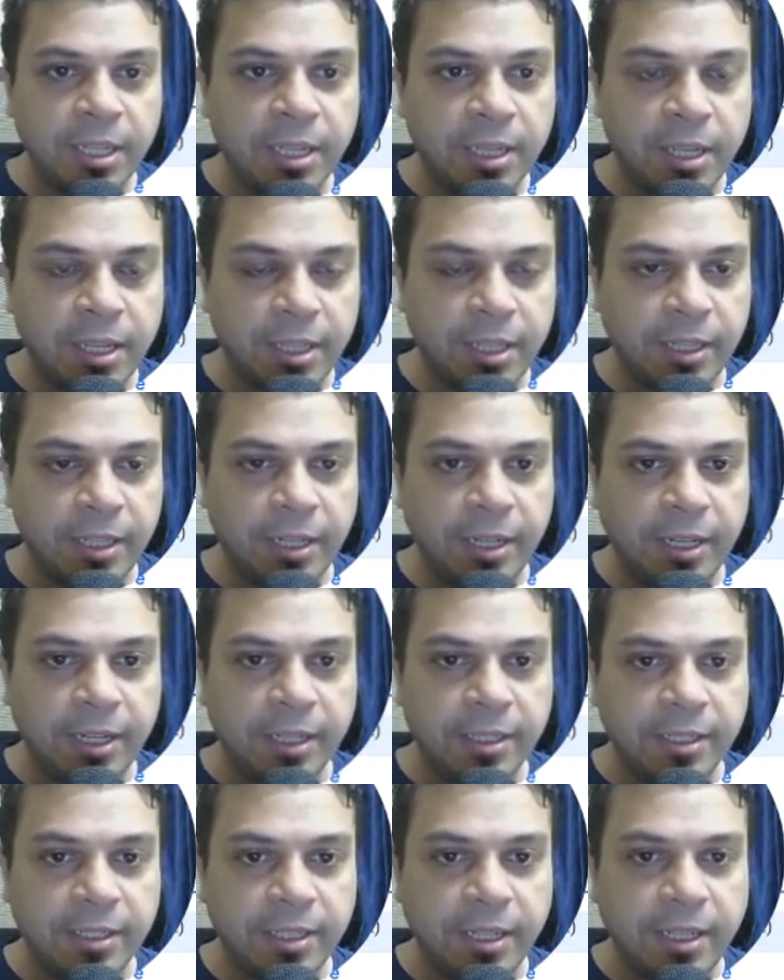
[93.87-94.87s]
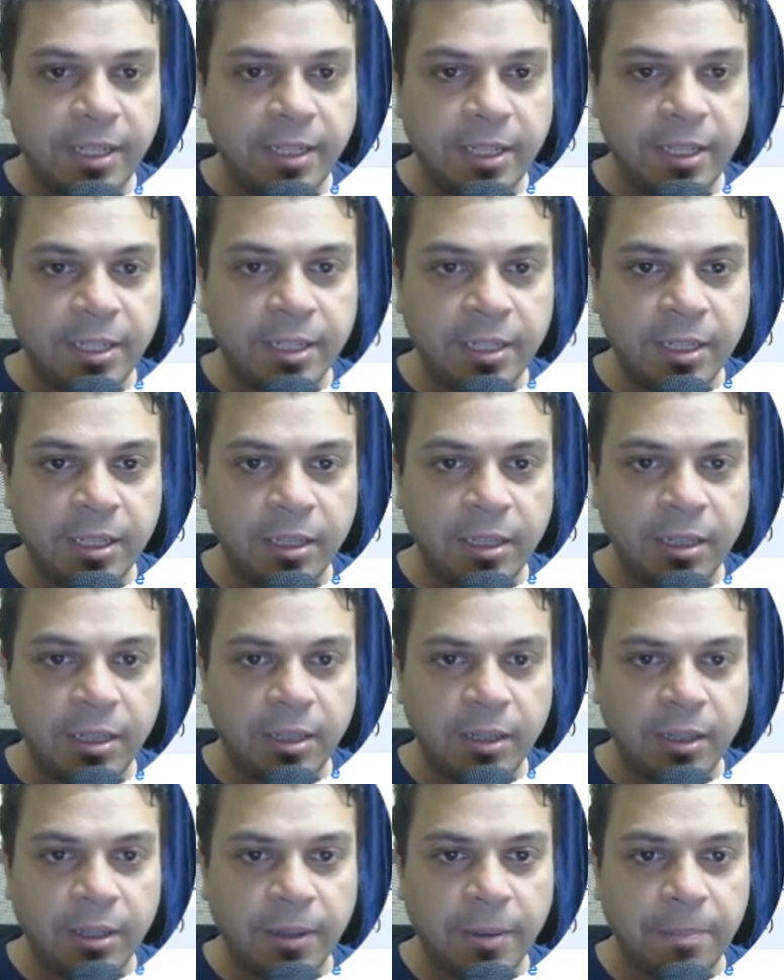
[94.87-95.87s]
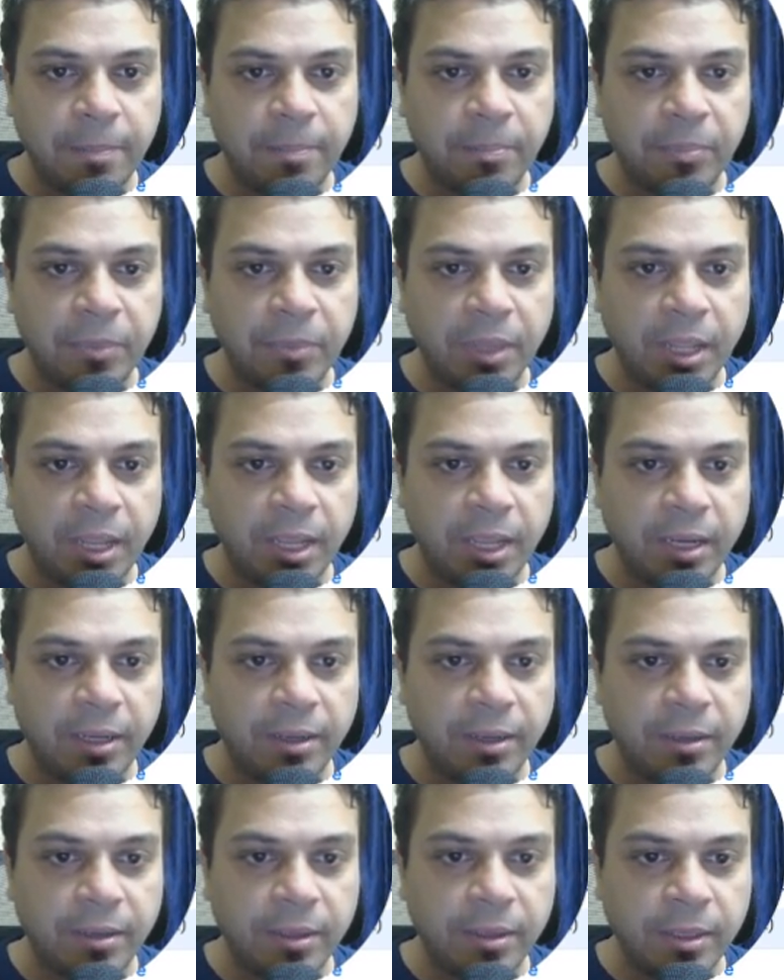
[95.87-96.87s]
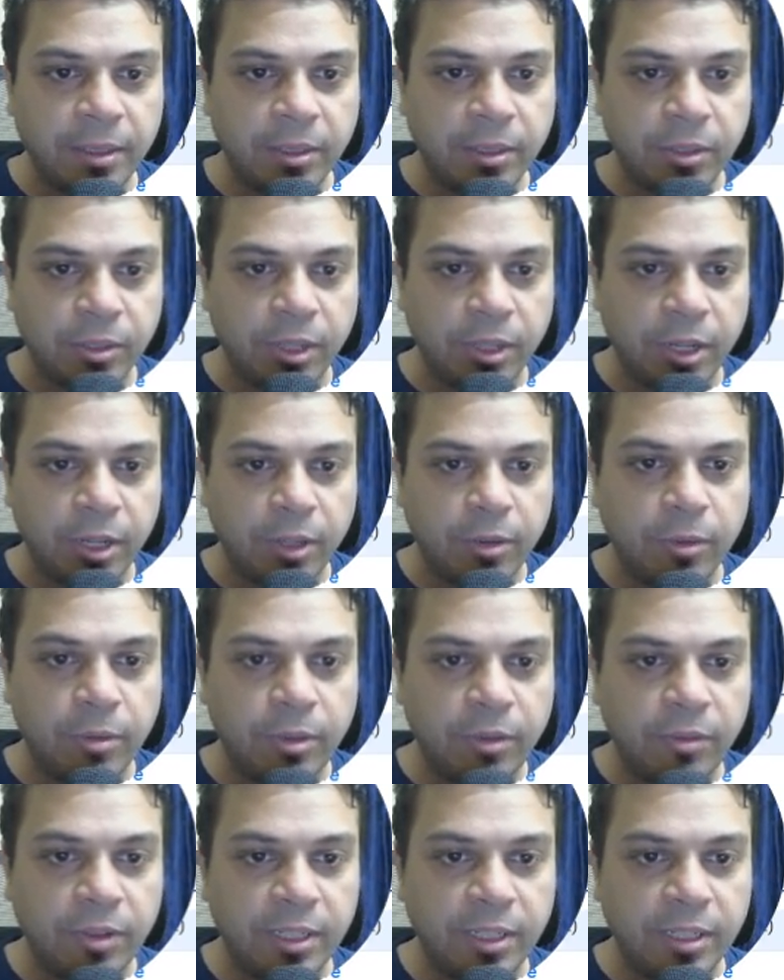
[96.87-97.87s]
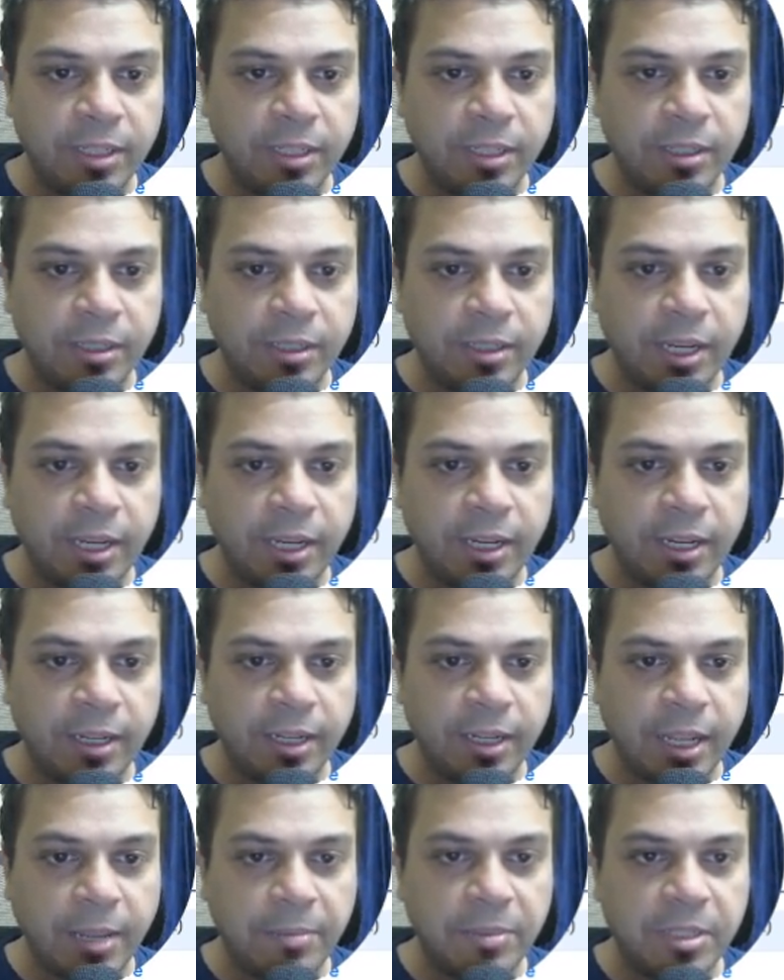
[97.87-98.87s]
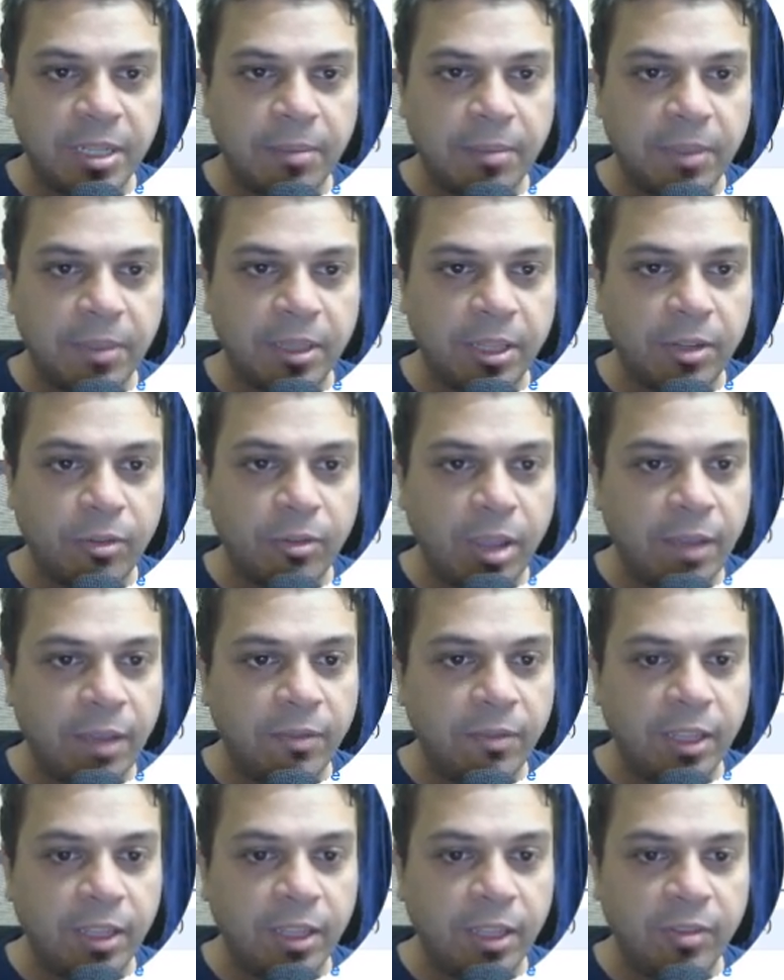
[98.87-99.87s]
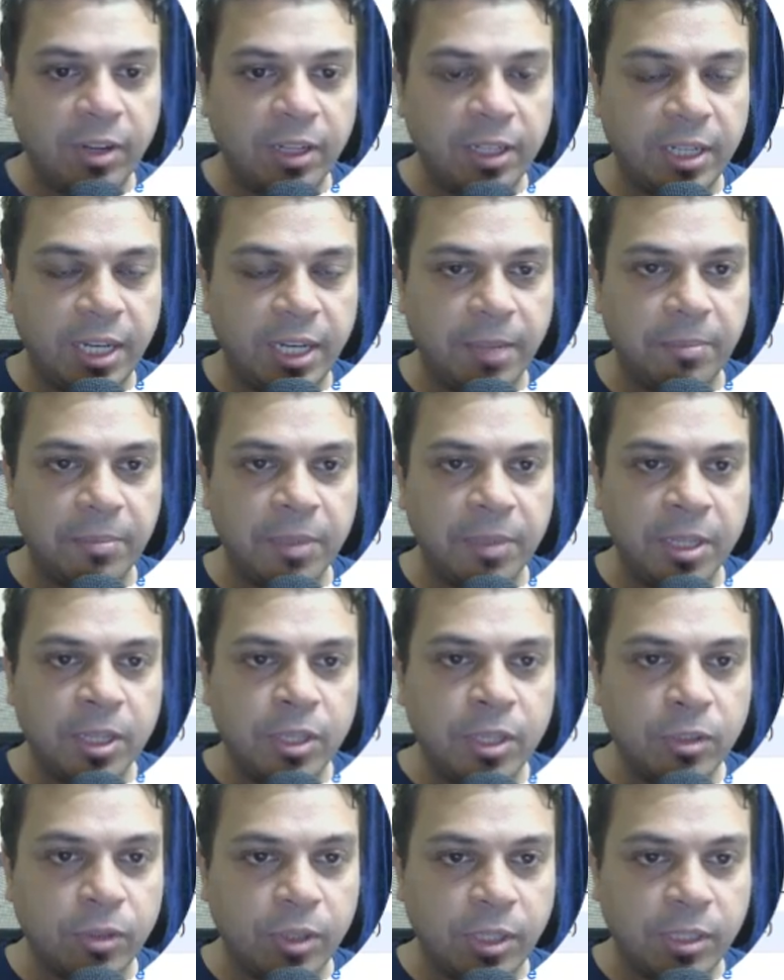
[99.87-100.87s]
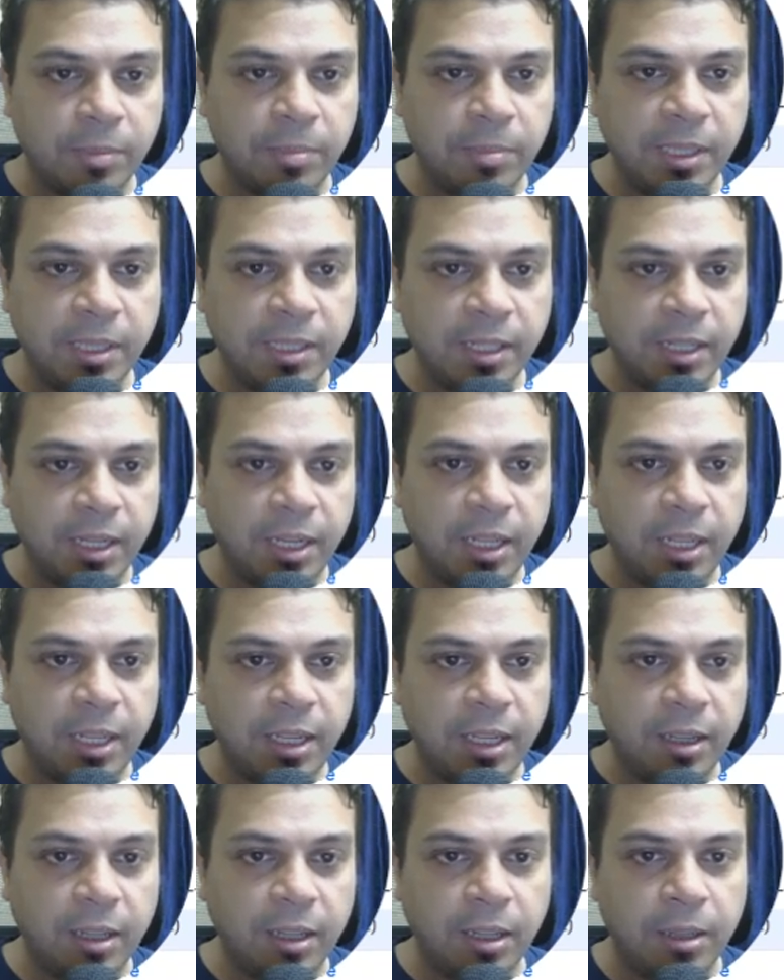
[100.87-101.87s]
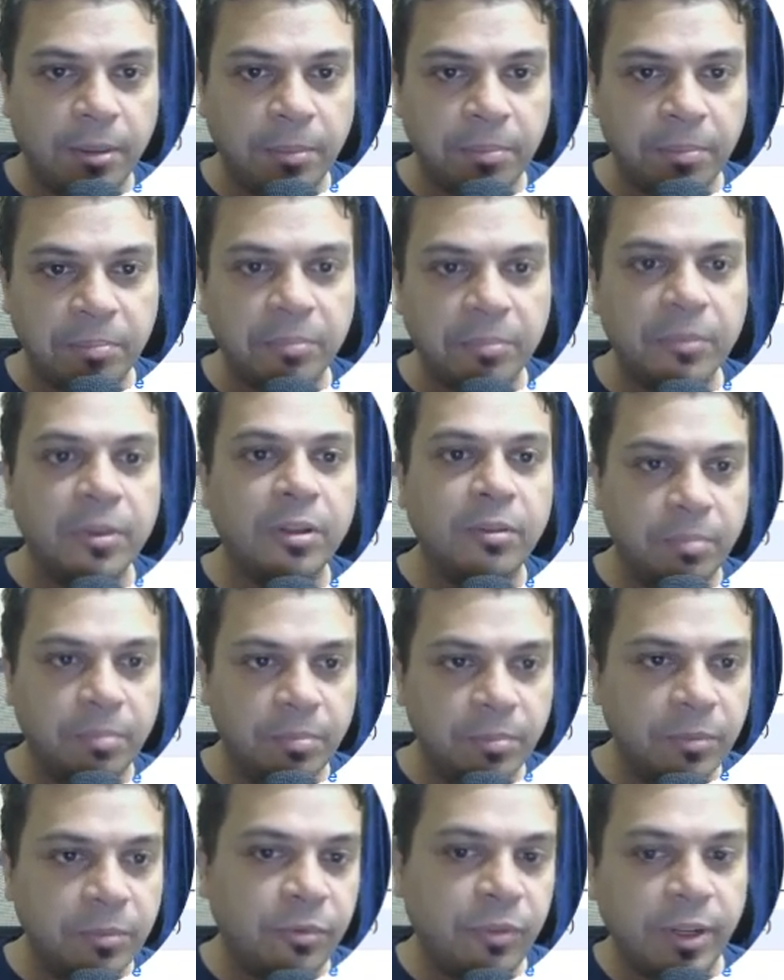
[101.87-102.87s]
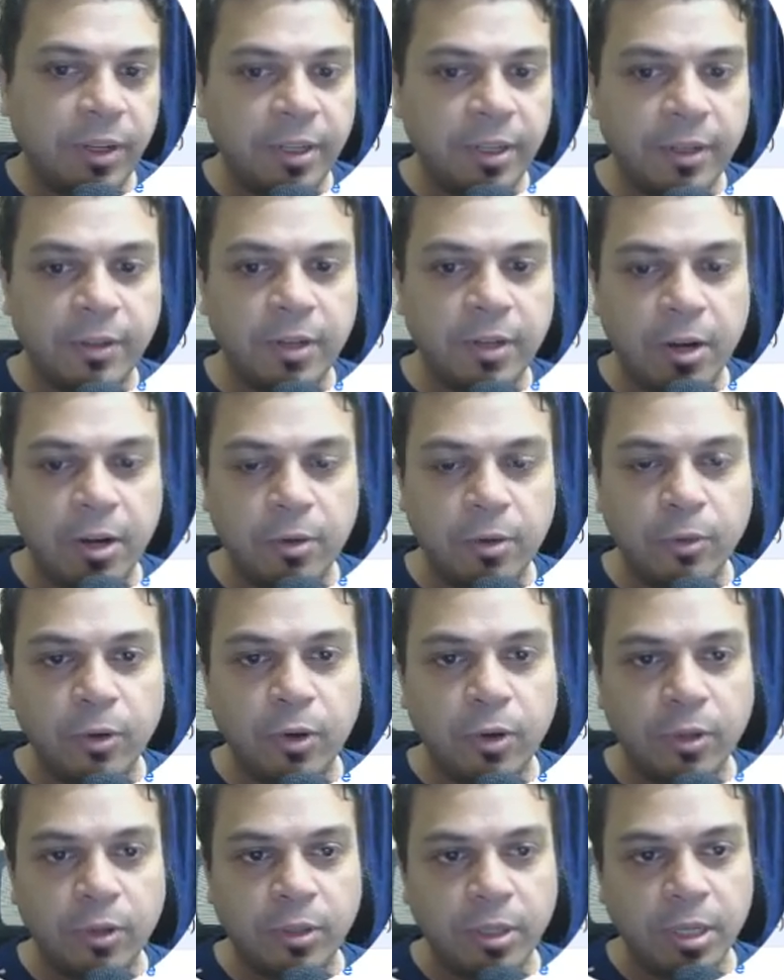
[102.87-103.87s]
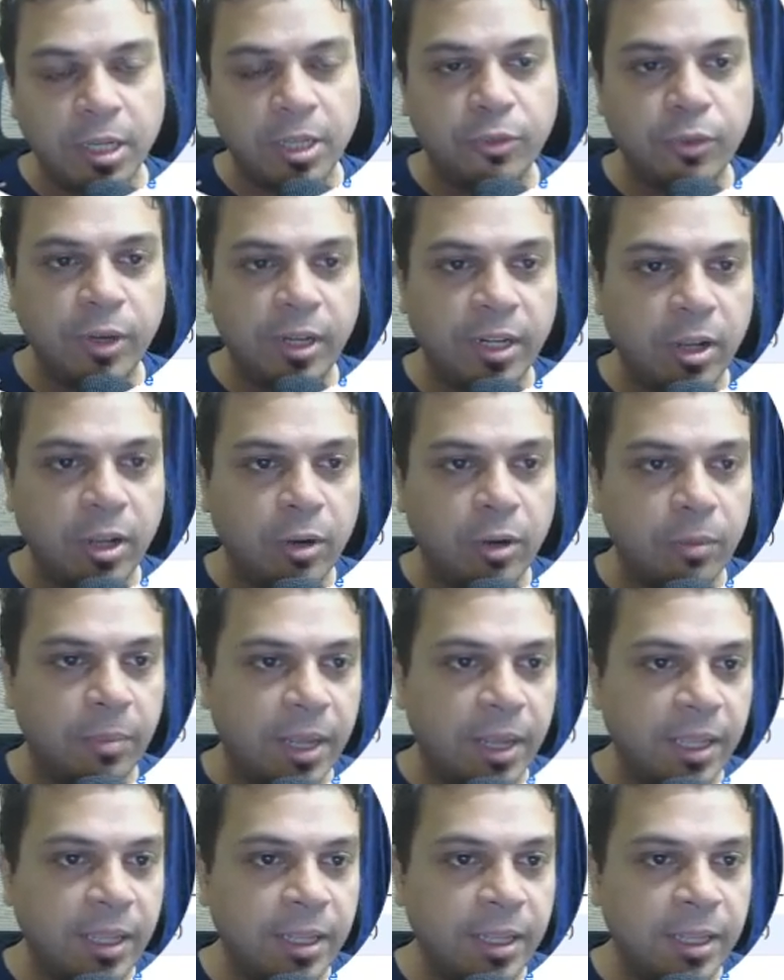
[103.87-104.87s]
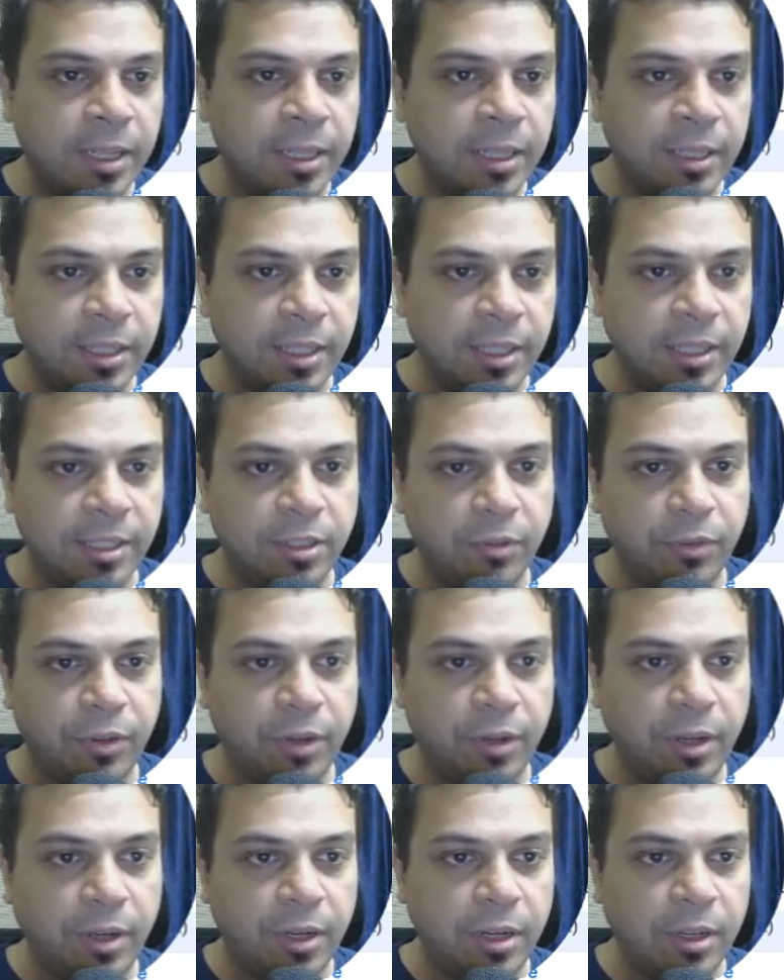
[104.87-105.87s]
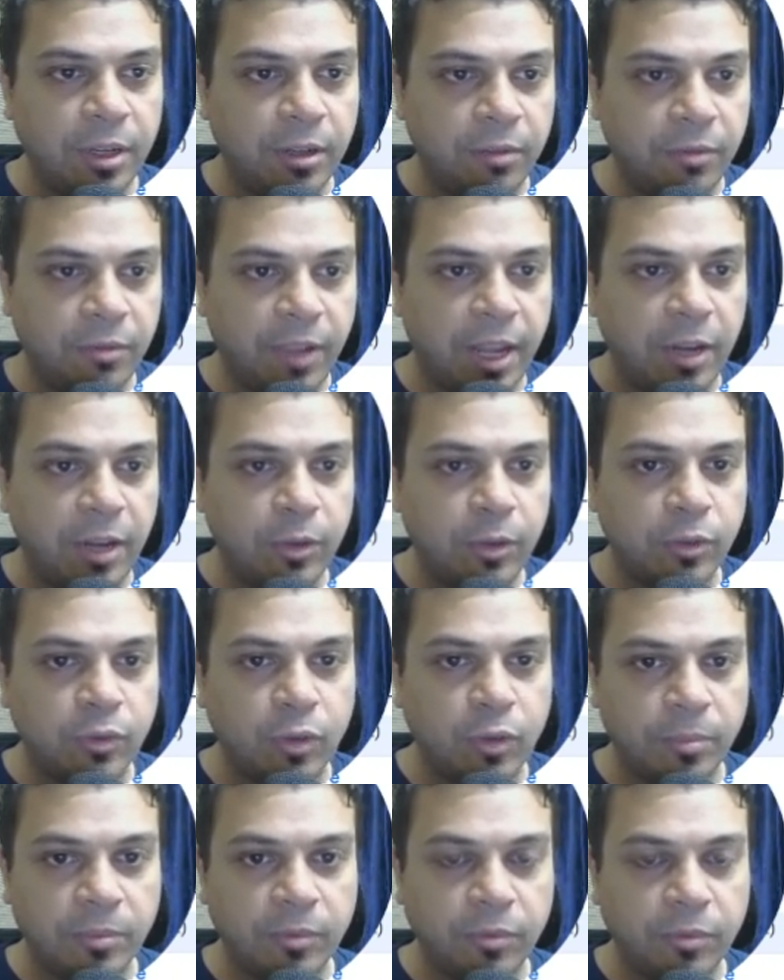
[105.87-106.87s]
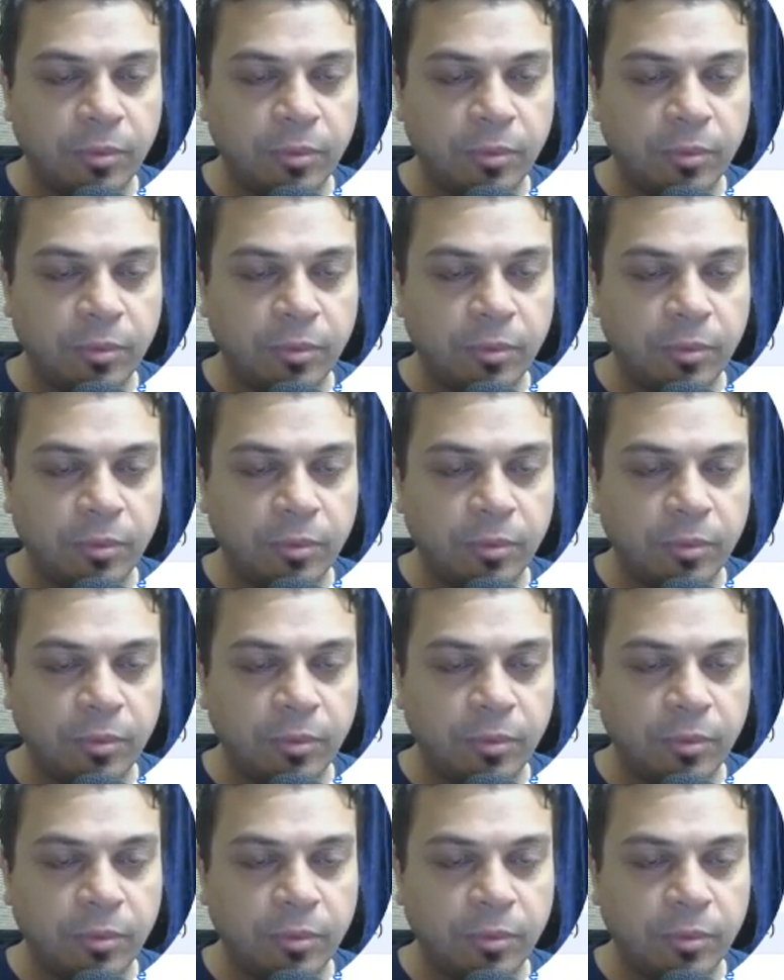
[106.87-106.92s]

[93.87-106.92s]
in the data set. And so there you go, event date and timestamp, and then you have the event name. So it's basically filtered down or drilled down by these different values from